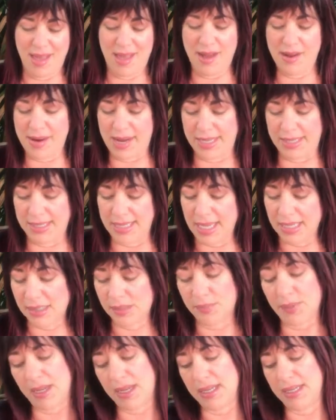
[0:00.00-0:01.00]
All right,
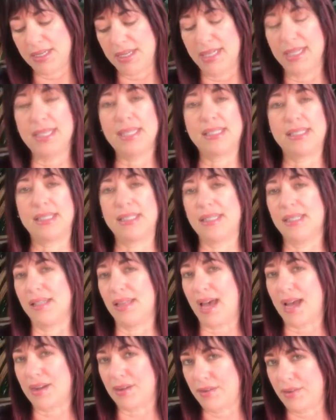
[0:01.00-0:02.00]
next one is
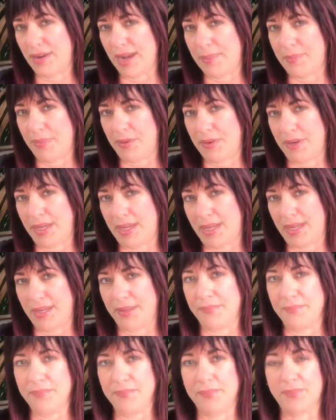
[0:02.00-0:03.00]
La Creperie.
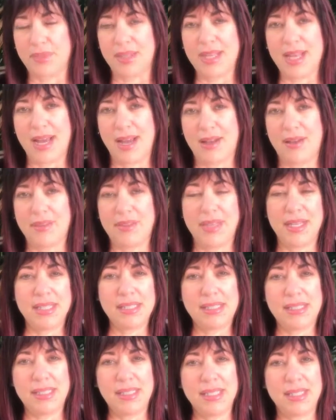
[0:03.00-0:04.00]
Now
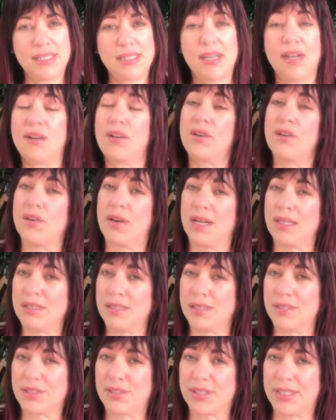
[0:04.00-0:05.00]
this is across
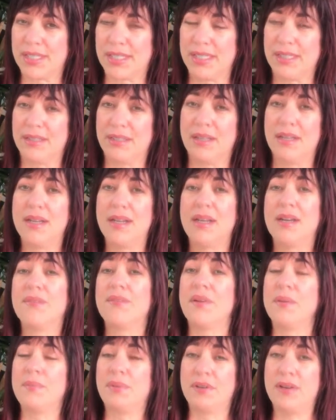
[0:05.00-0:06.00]
the street
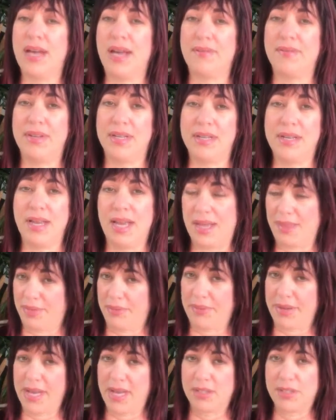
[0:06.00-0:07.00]
from Blue Heaven at
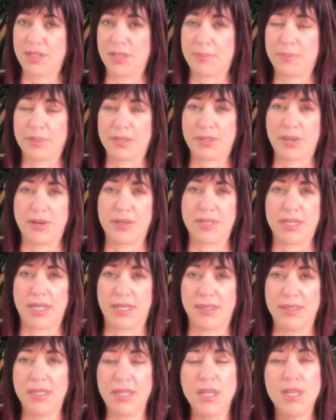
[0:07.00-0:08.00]
300
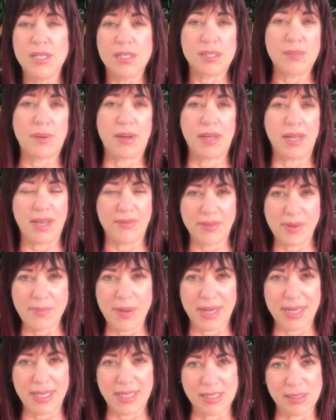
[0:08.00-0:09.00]
Petronia. So while
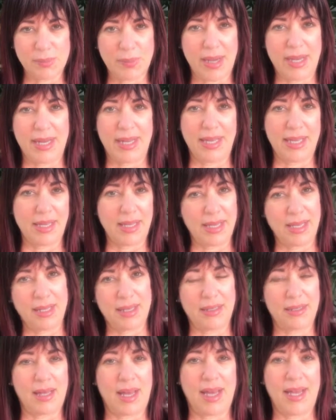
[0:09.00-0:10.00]
everybody is waiting in
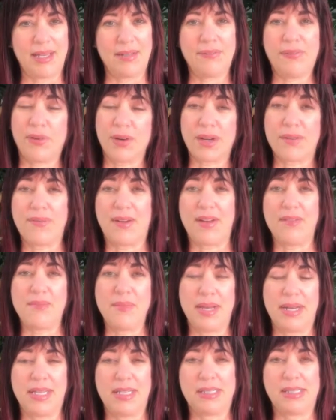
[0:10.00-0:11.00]
a line 45
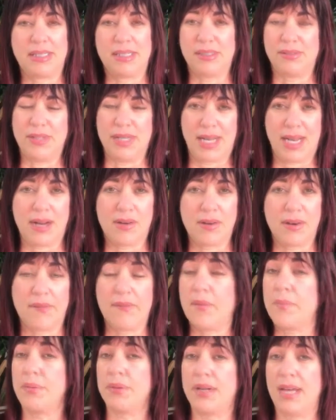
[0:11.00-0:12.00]
minutes to an hour
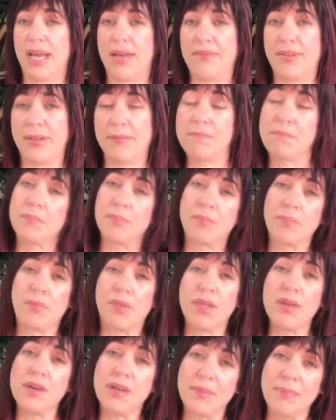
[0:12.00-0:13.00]
for Blue Heaven,
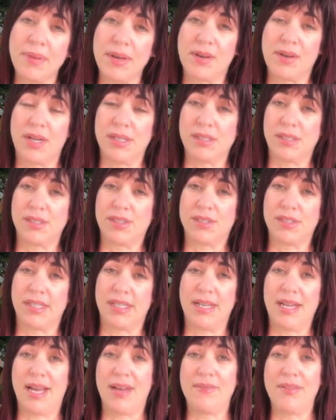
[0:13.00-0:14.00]
you could be across the
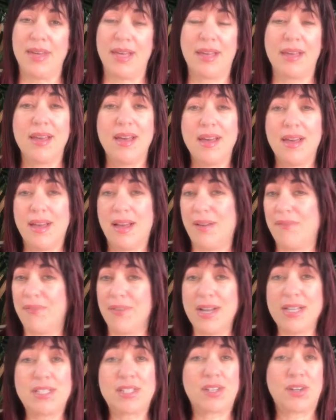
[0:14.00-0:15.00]
street having a
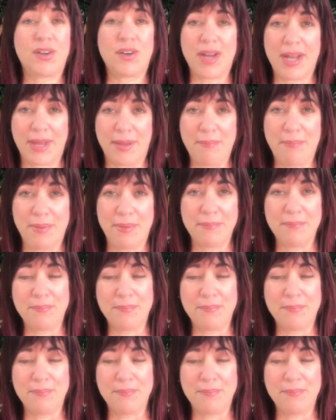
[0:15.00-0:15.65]
French crepe